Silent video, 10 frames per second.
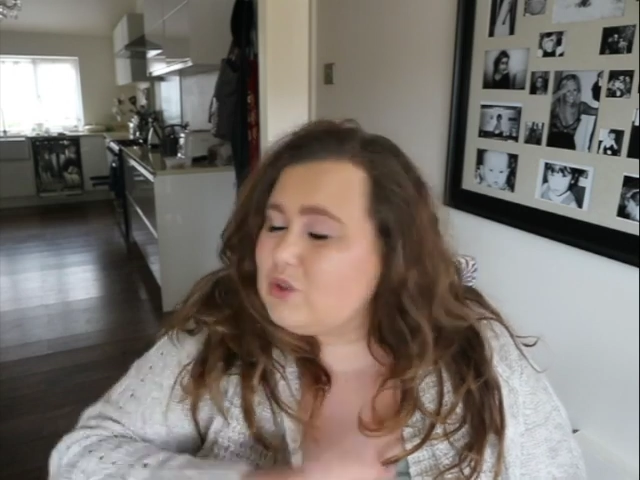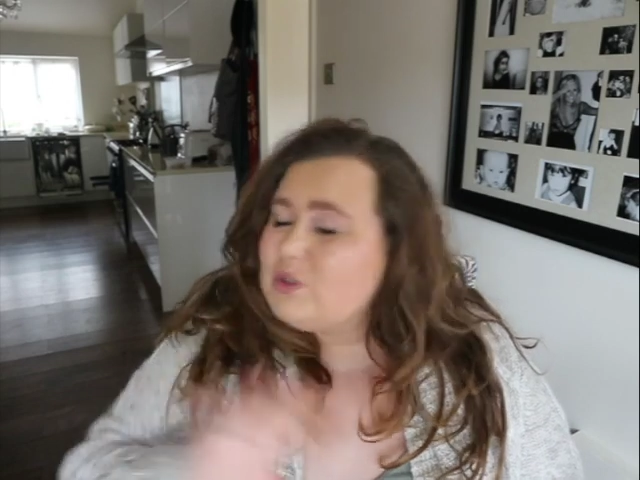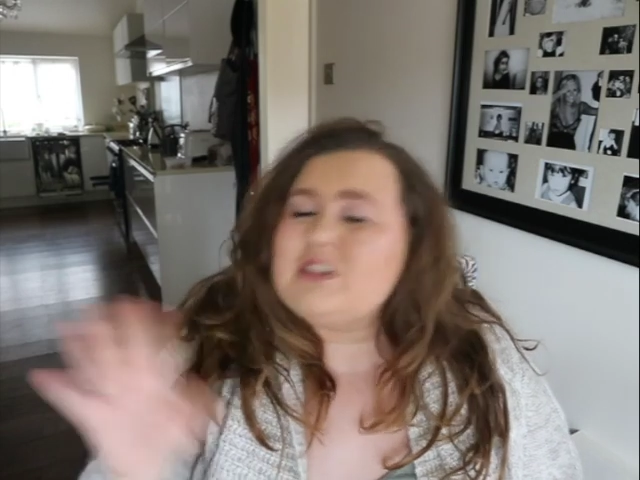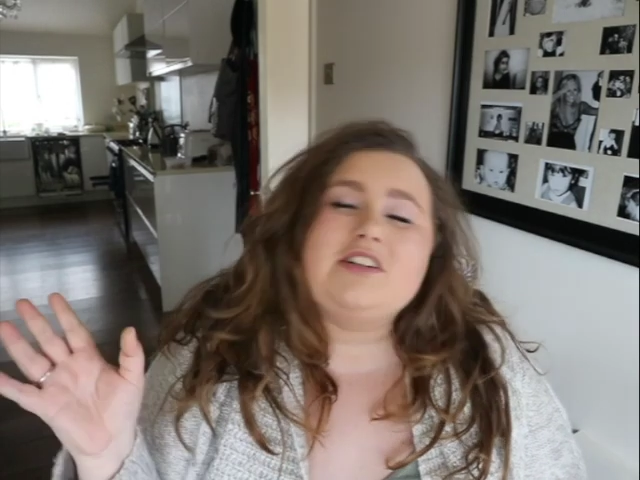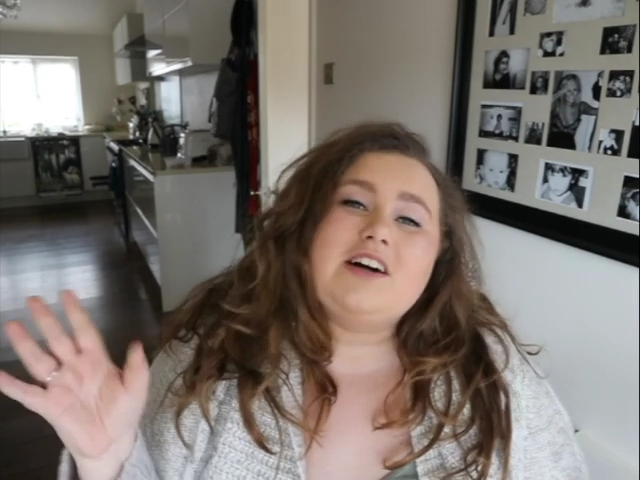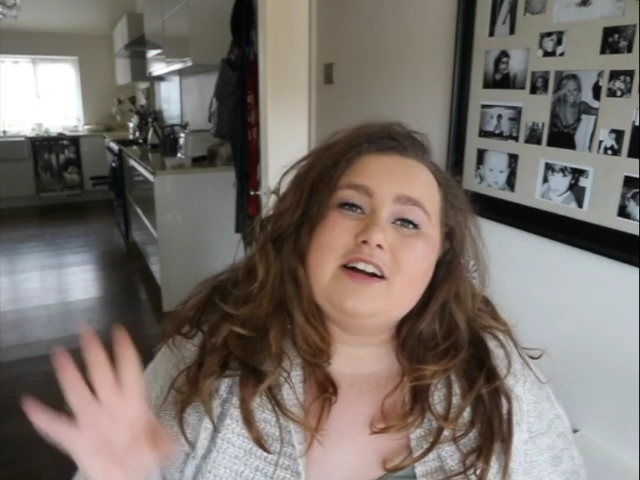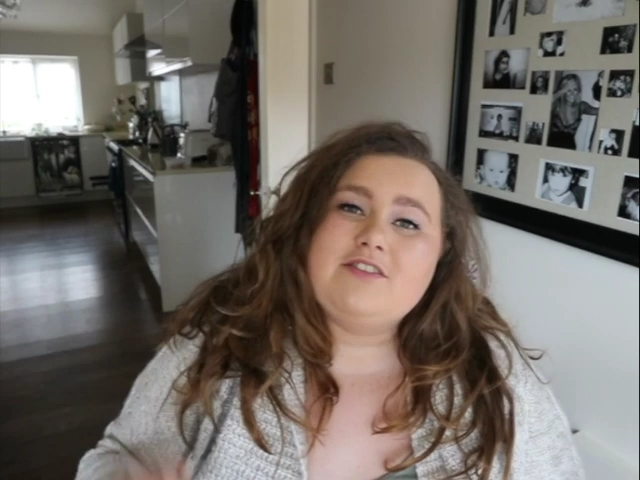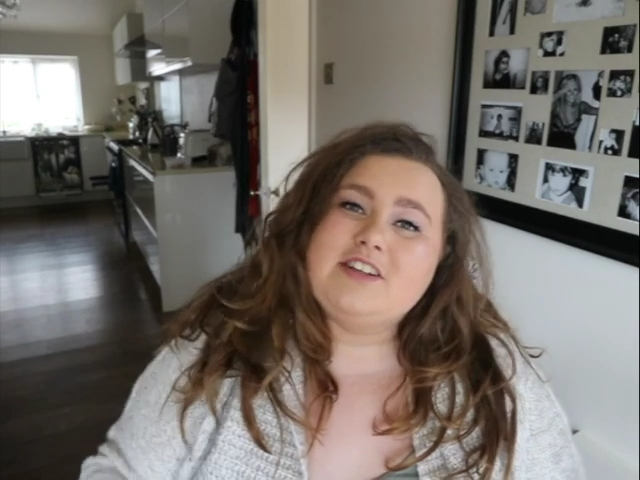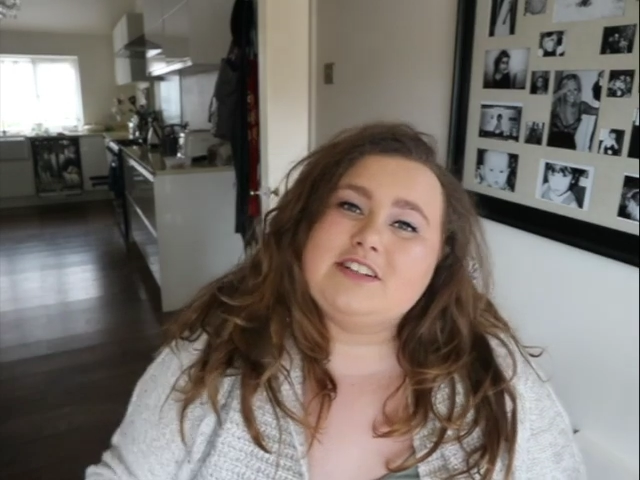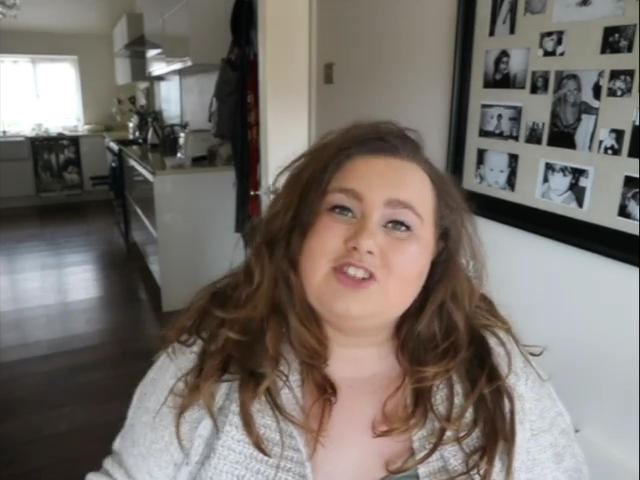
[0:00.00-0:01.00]
all the time
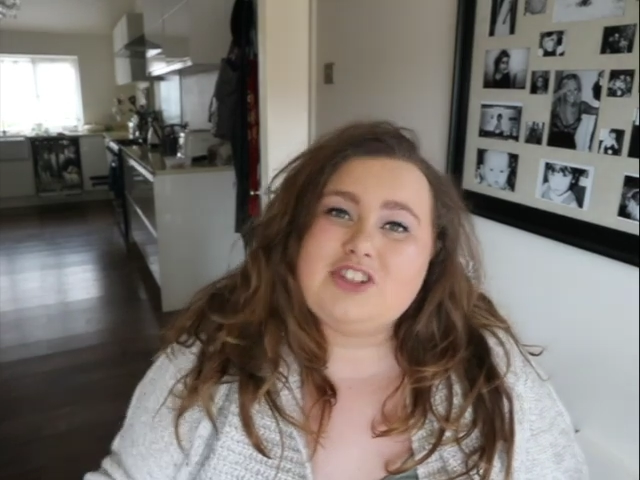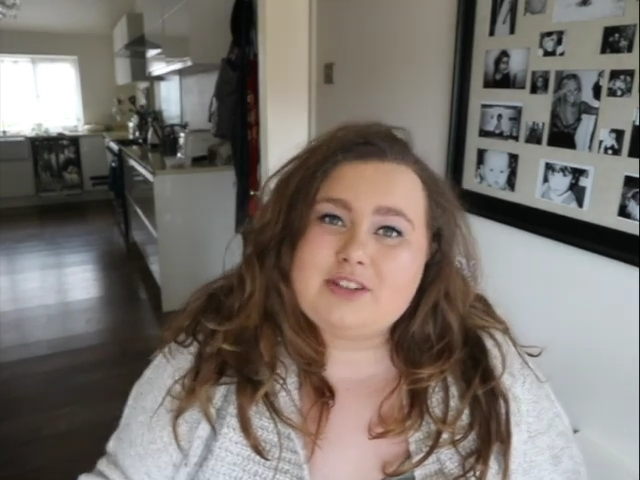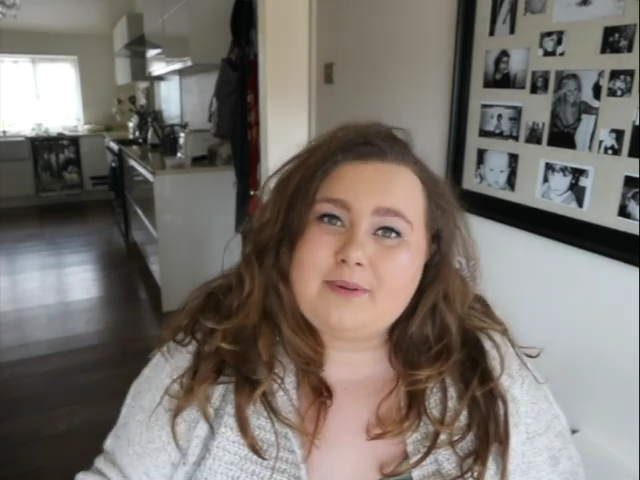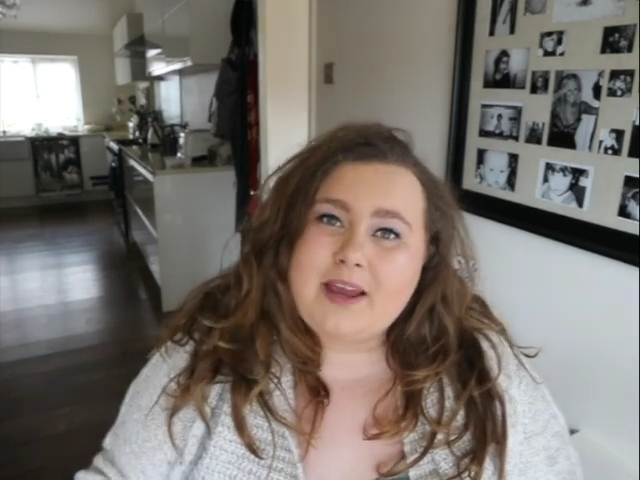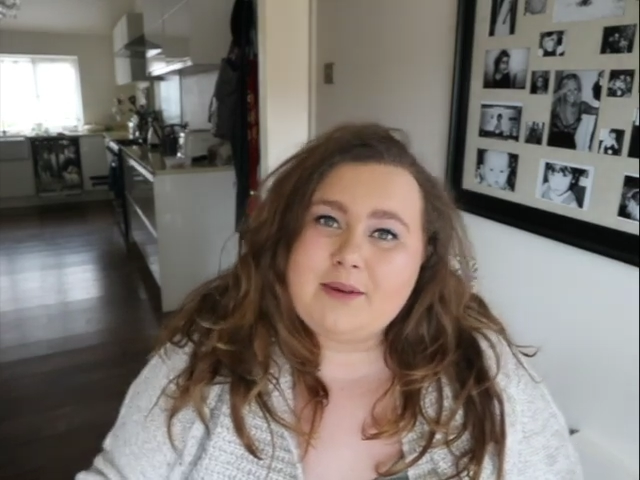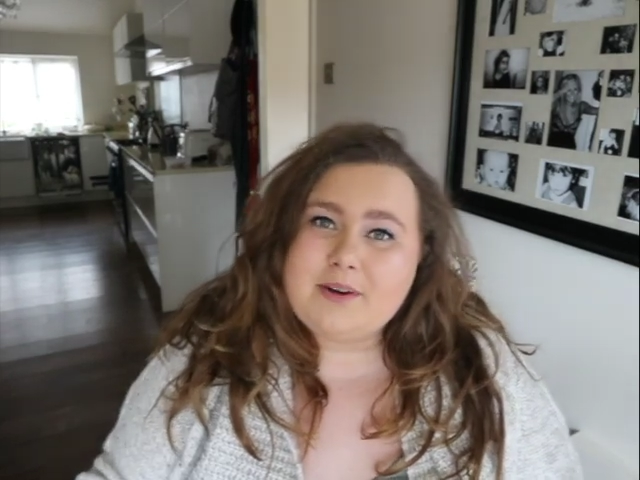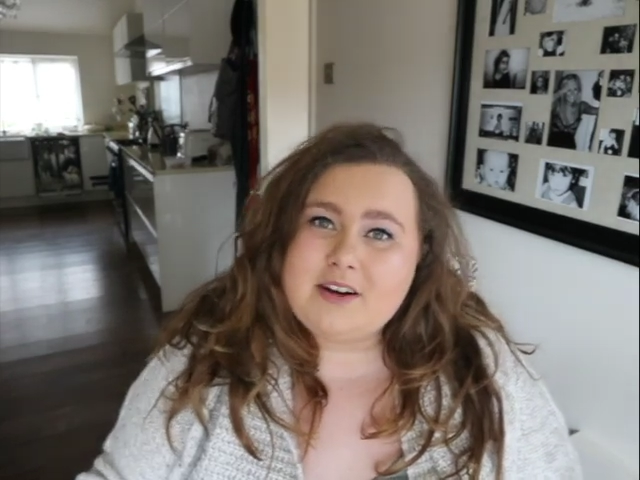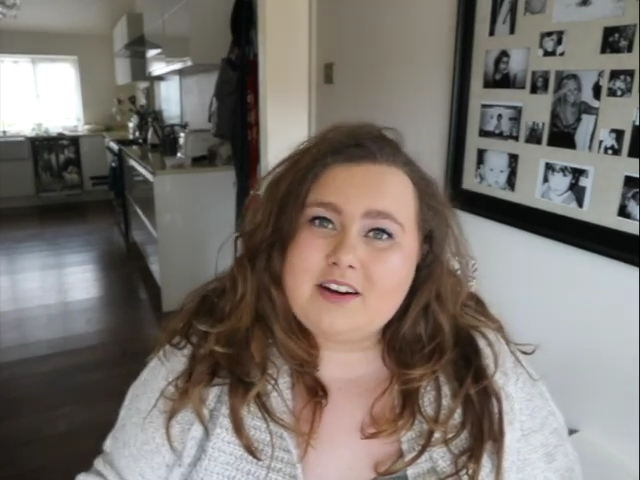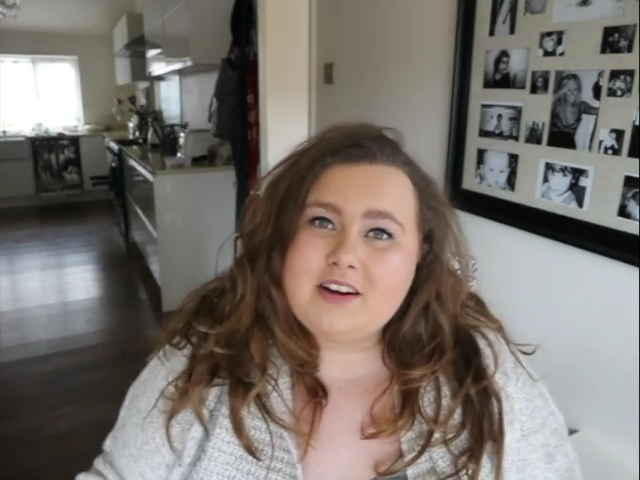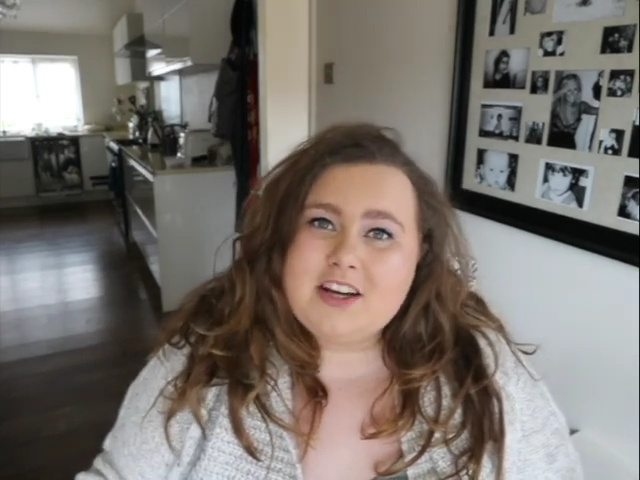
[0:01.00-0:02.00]
for his
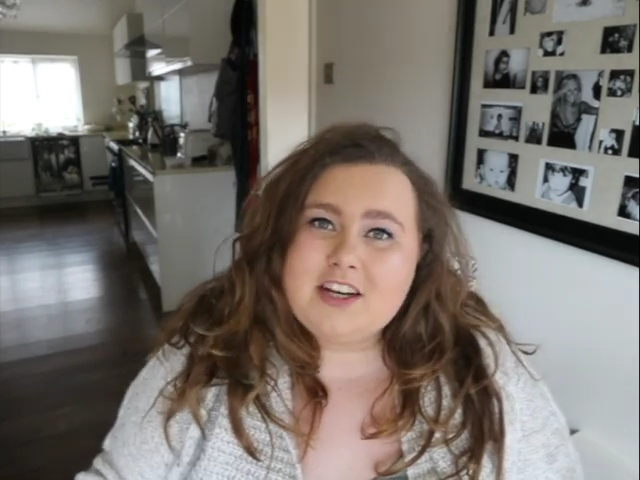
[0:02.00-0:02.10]
newspaper.